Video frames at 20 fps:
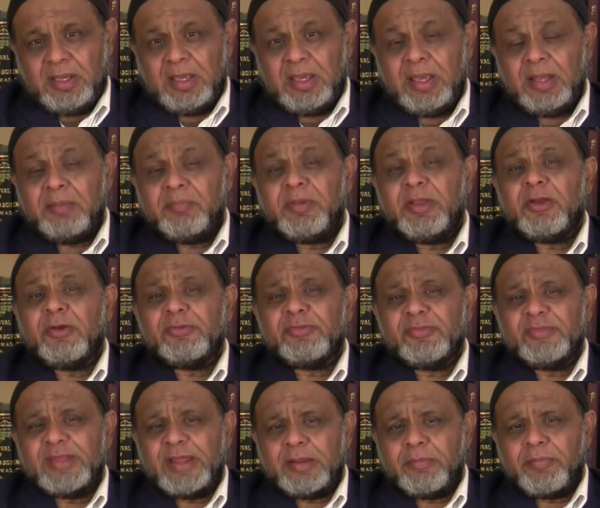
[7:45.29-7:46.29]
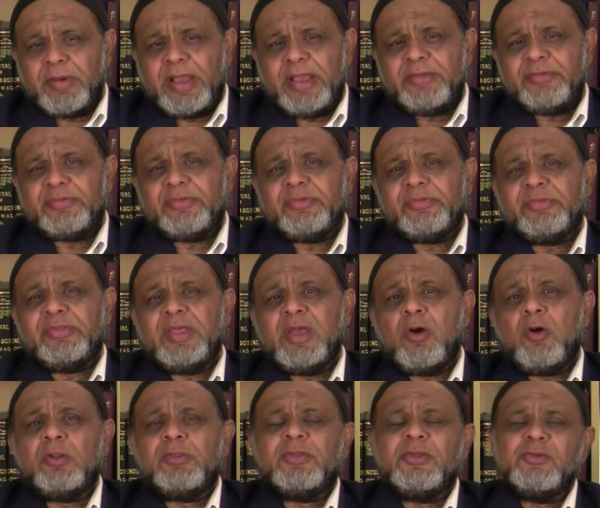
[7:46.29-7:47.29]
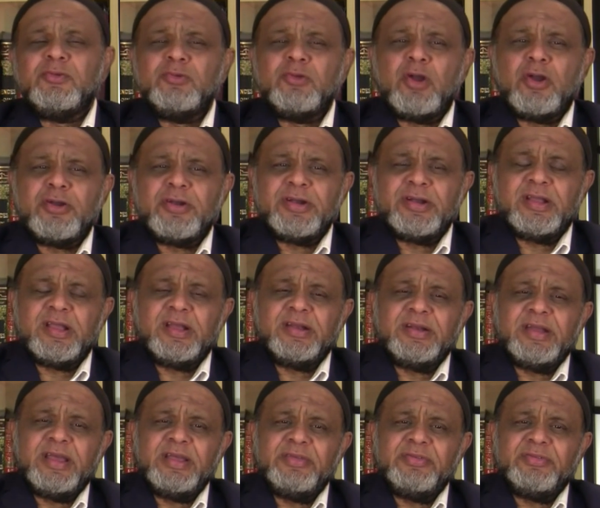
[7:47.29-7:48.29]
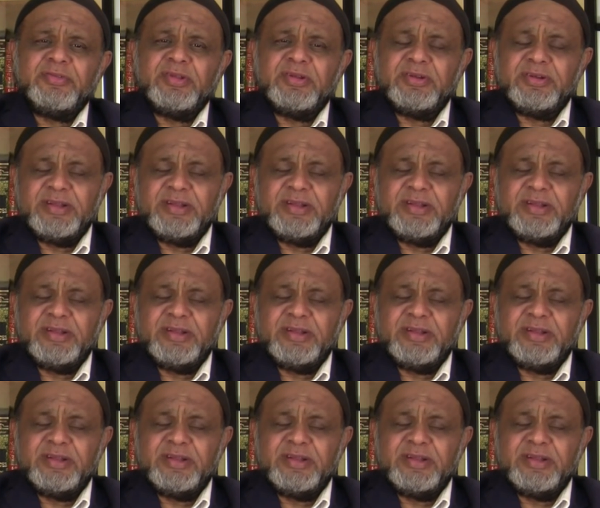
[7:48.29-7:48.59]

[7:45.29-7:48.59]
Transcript: and because of that biases, they also do not recognize and